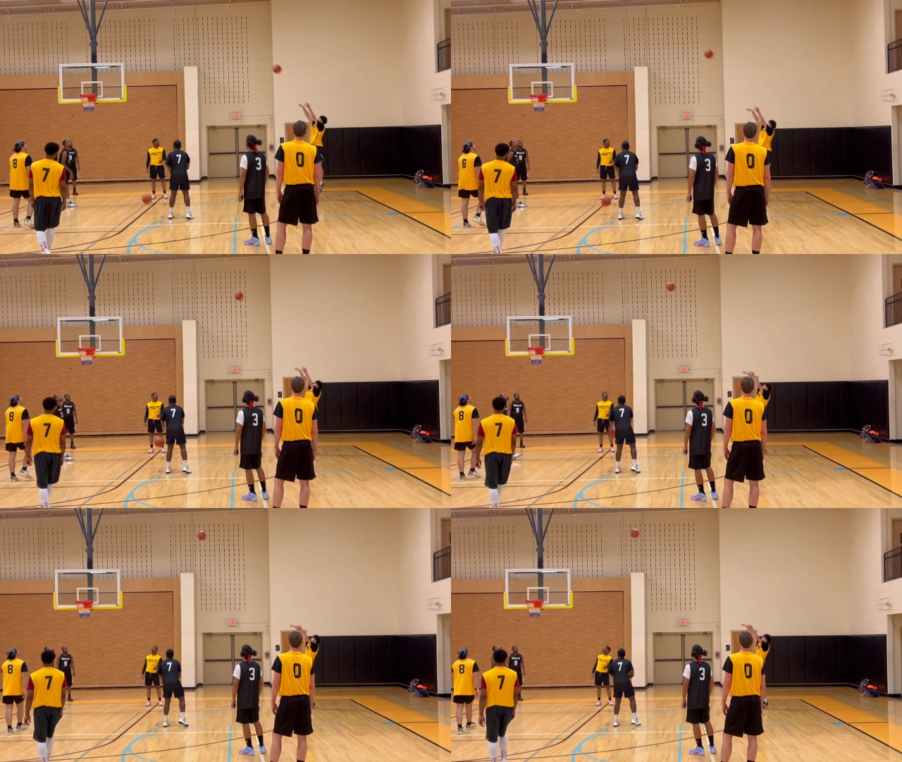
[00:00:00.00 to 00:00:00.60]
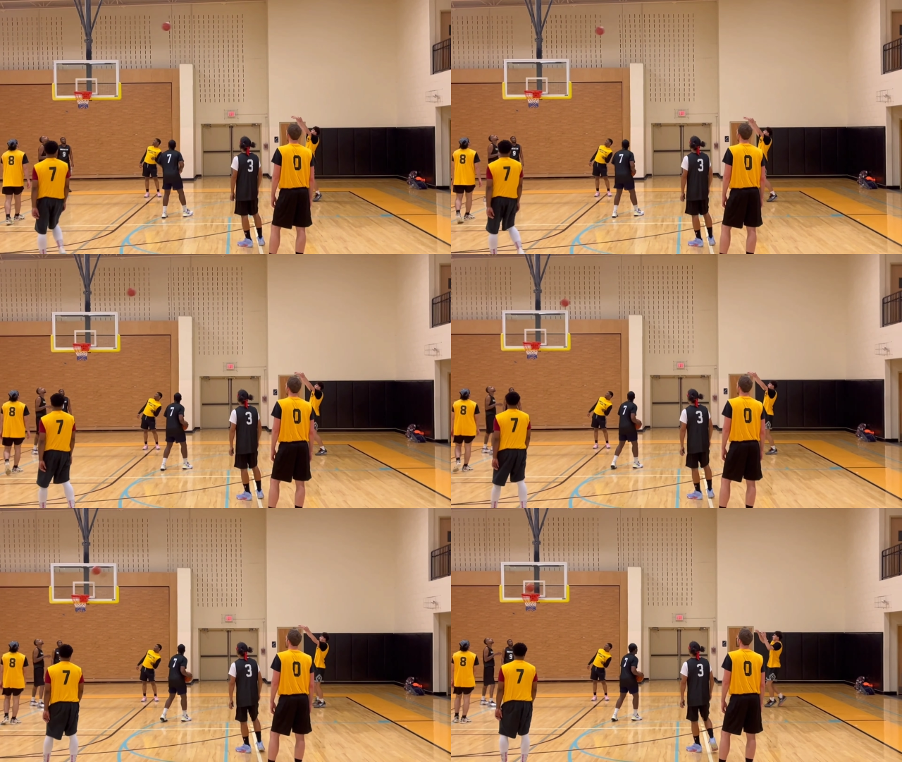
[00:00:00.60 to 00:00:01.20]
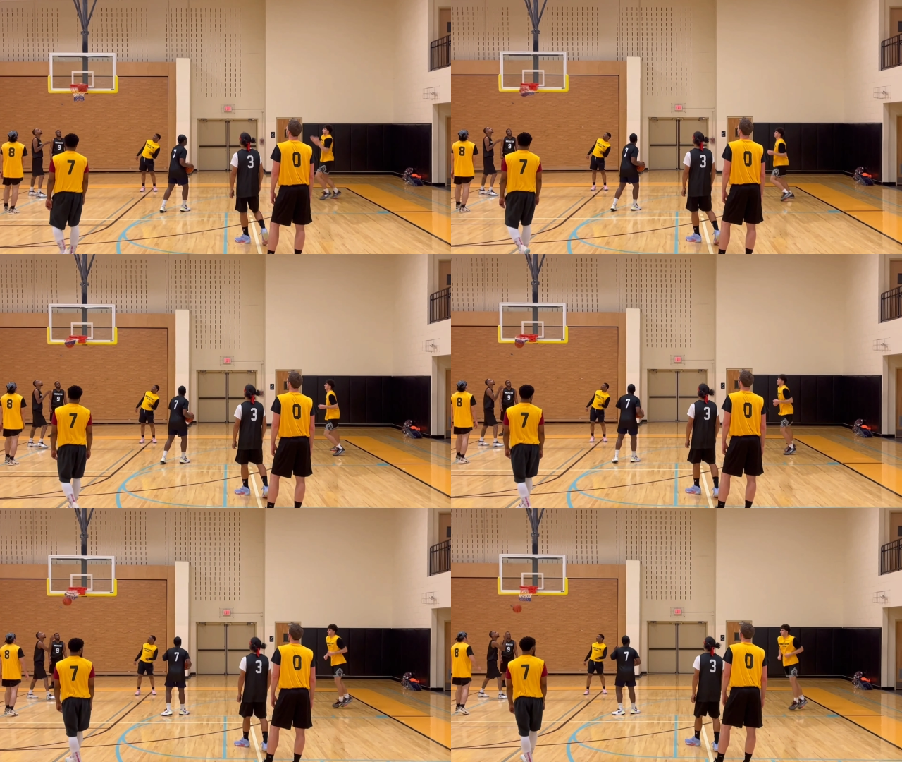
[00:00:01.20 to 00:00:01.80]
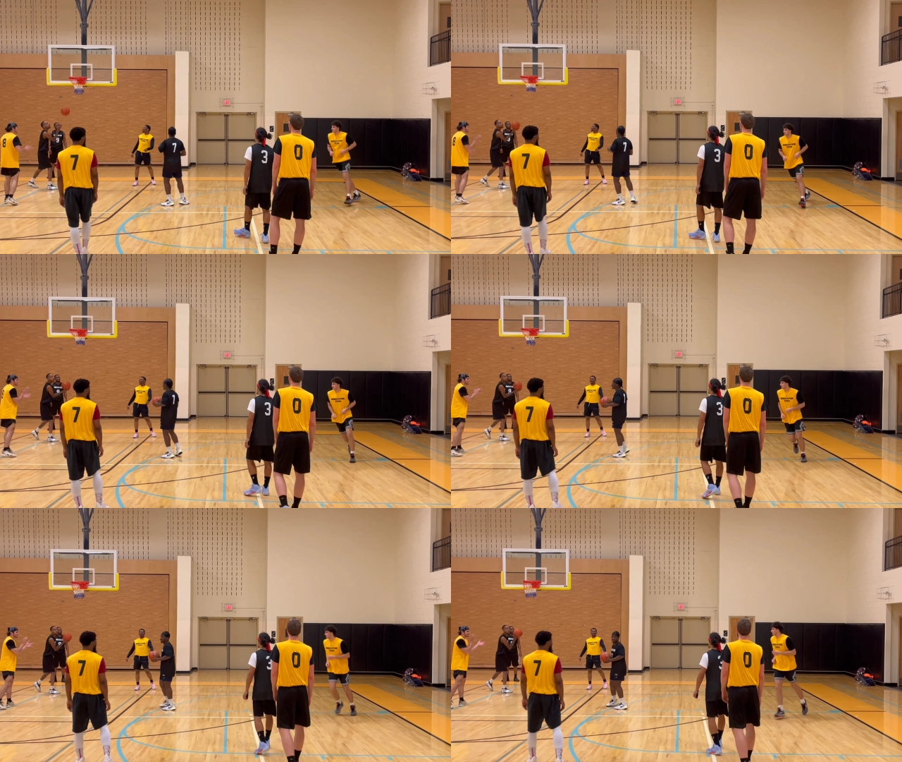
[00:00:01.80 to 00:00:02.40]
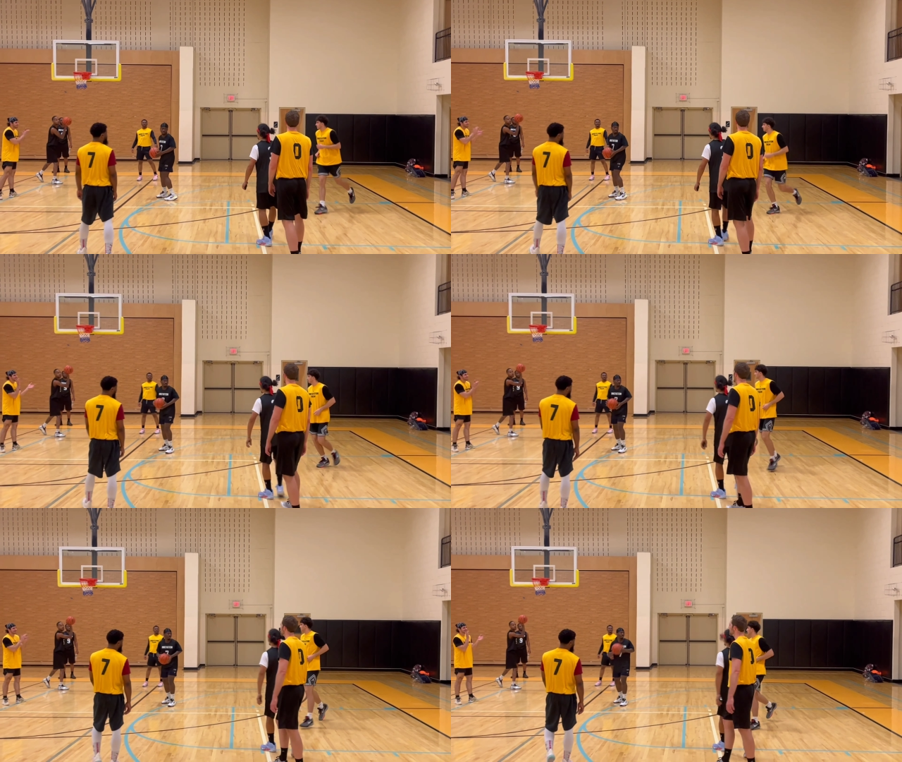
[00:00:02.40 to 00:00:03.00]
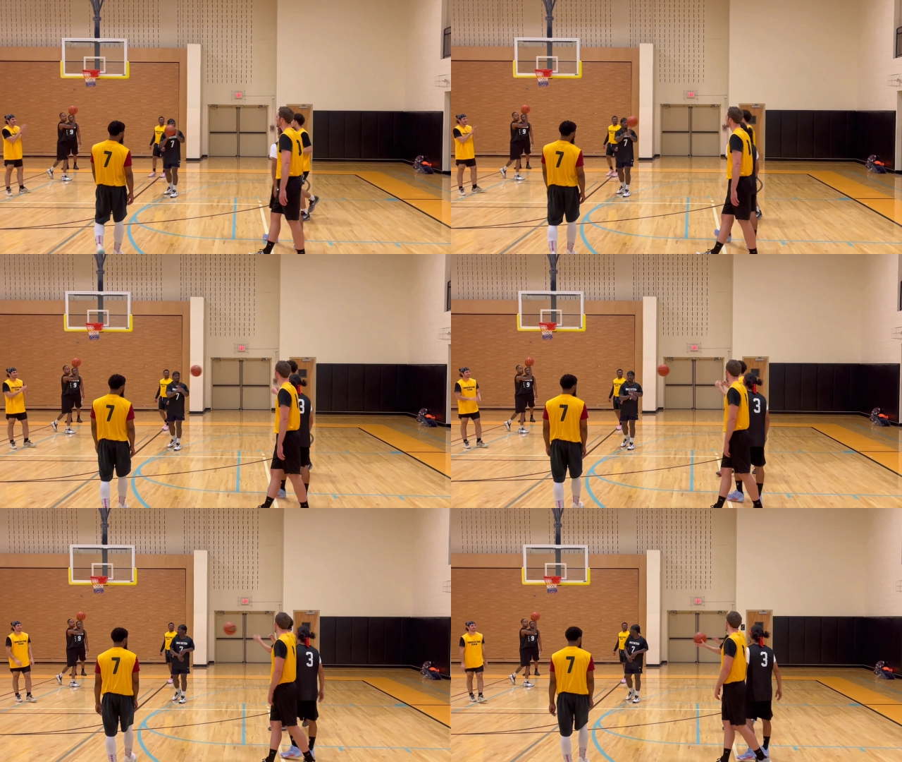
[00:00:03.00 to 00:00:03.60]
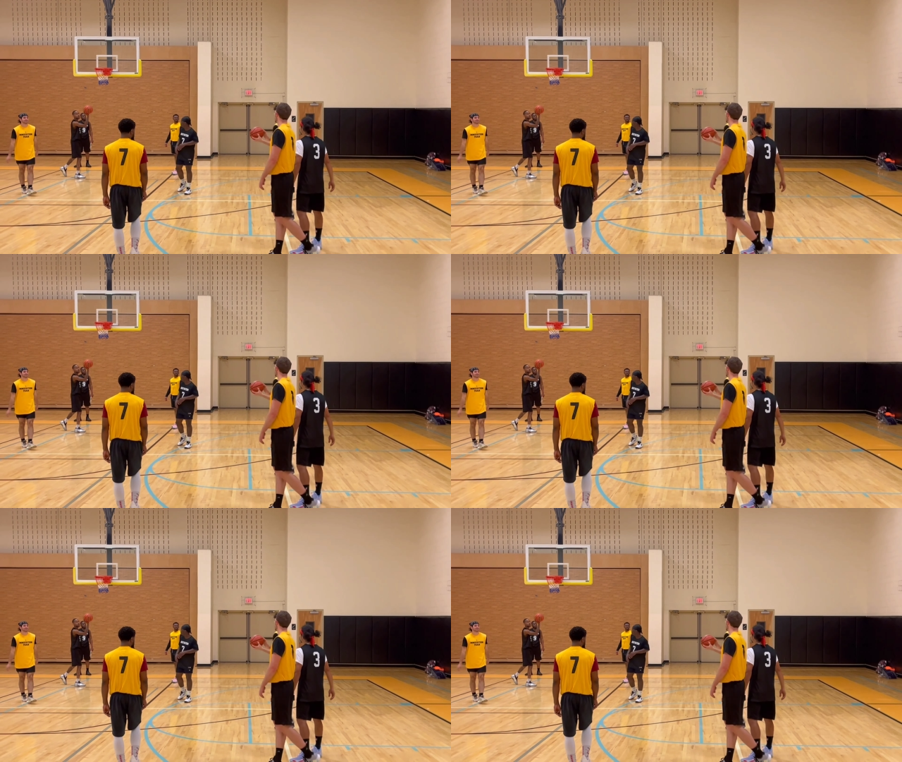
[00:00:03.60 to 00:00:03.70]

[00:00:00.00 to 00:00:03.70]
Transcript: Nobody's mouth can be seen.